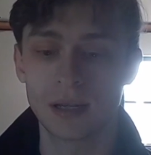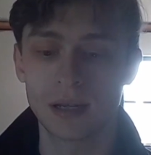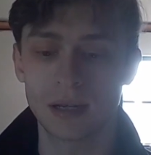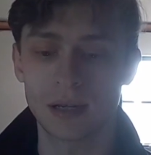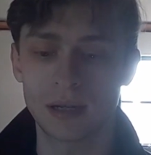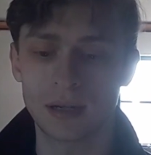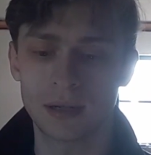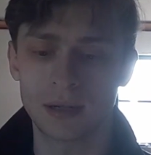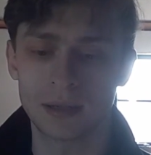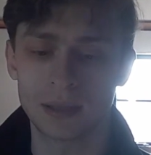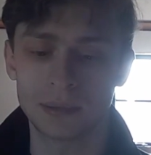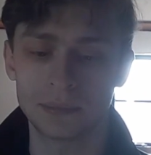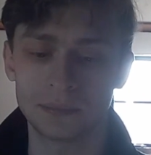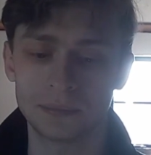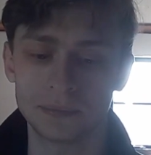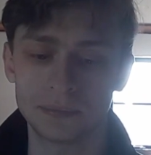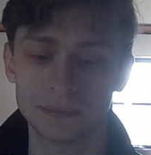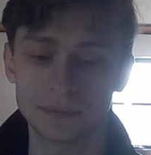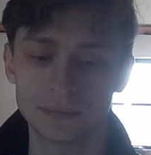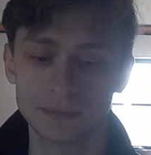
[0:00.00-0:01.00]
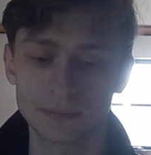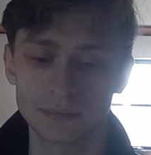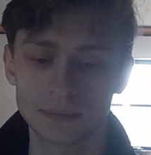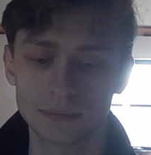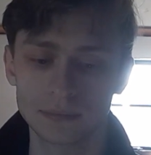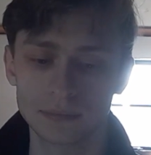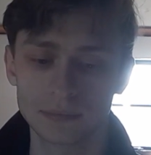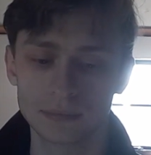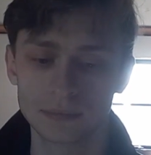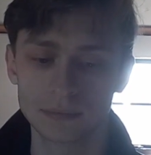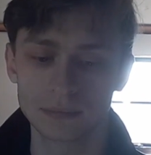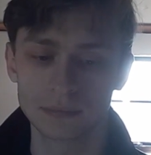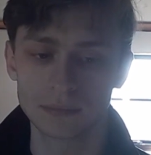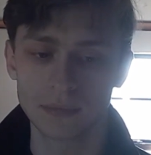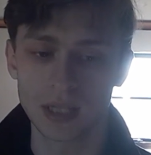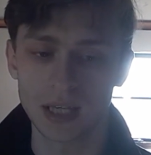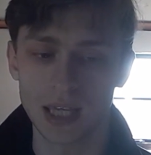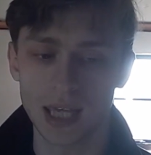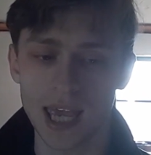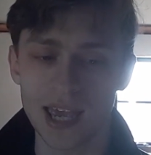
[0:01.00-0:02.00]
Um,
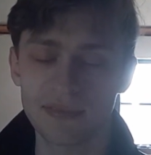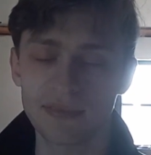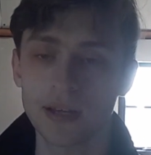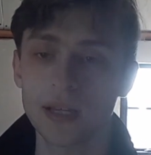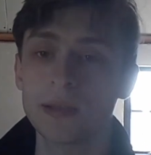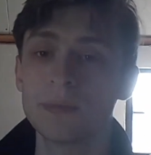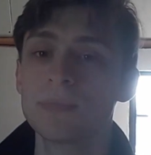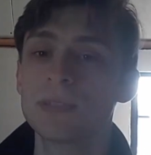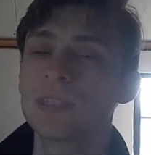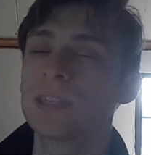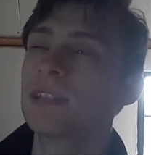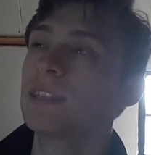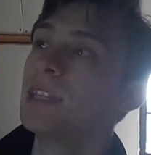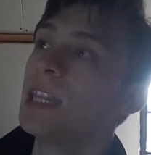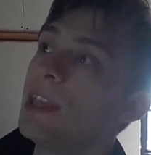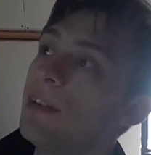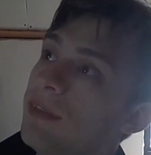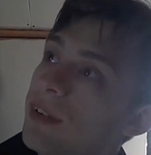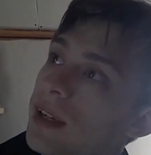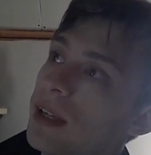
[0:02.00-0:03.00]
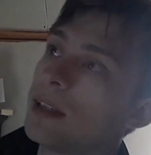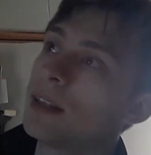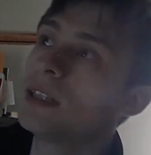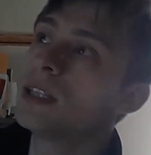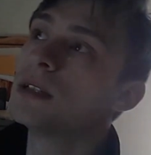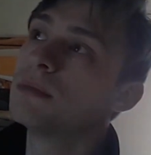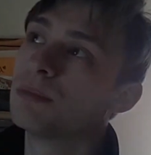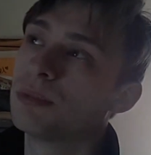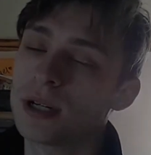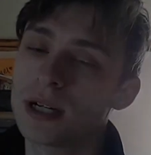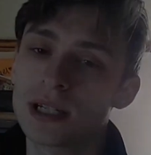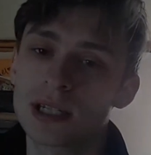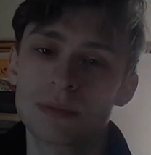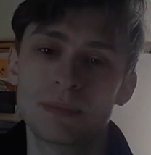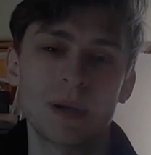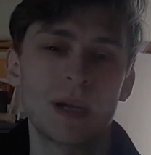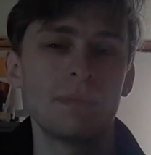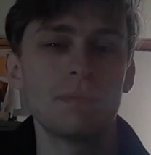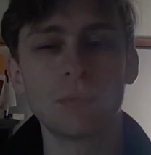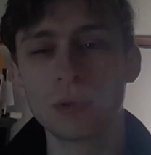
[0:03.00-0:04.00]
if I am significantly impressed
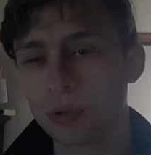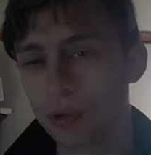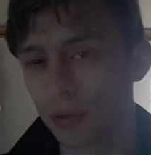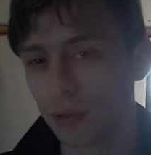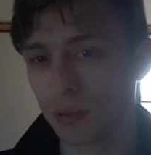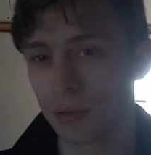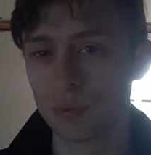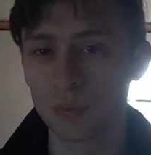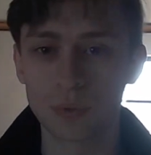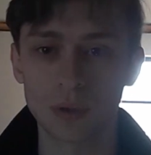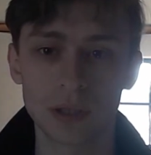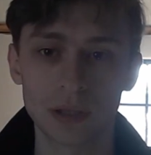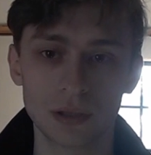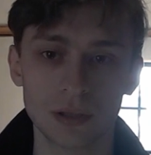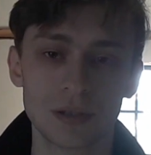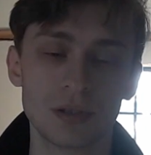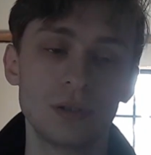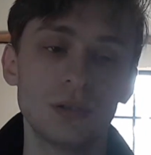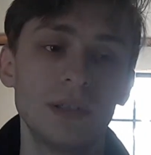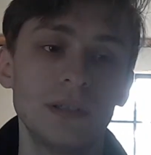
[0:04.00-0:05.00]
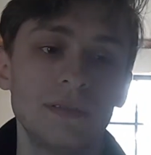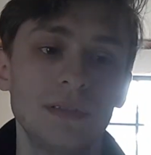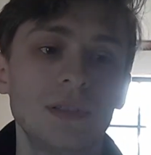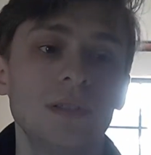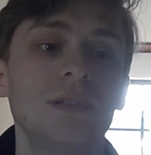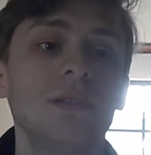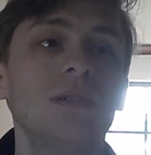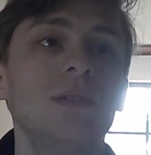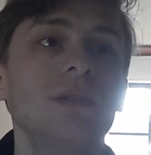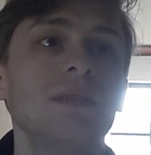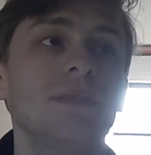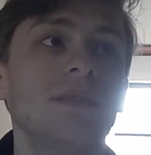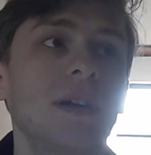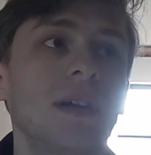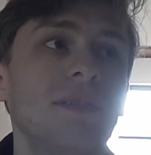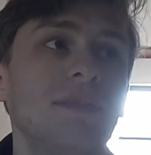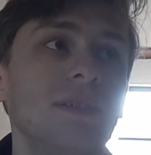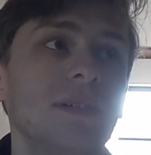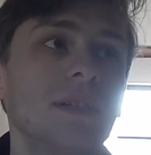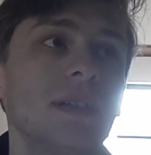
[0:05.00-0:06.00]
by more than one or two of you, if I
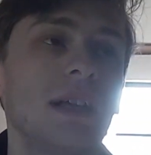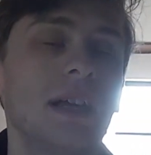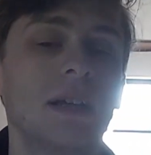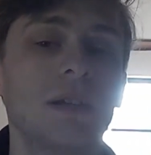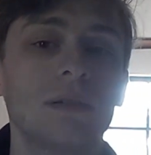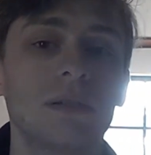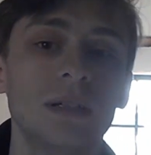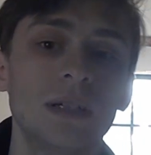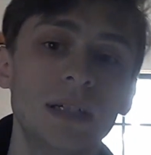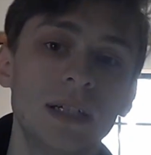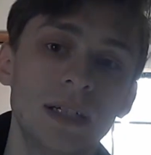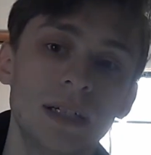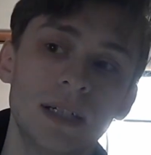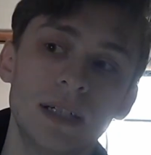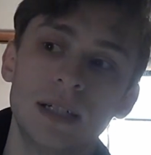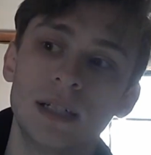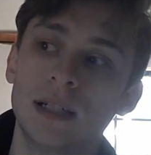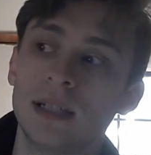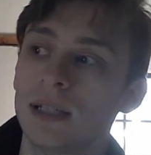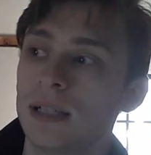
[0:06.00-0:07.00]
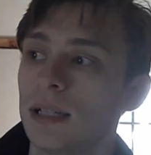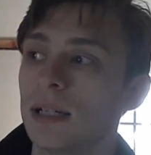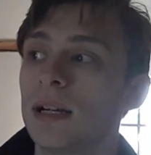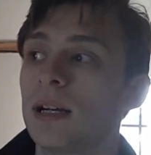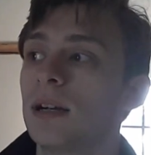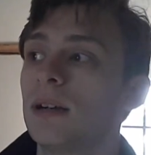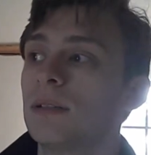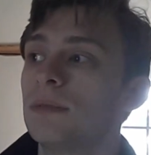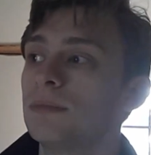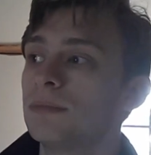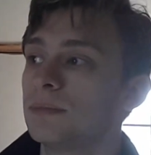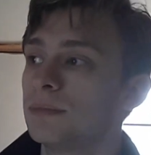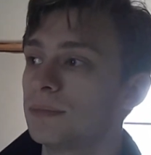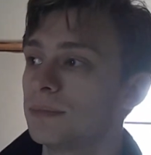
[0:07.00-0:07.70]
feel like um,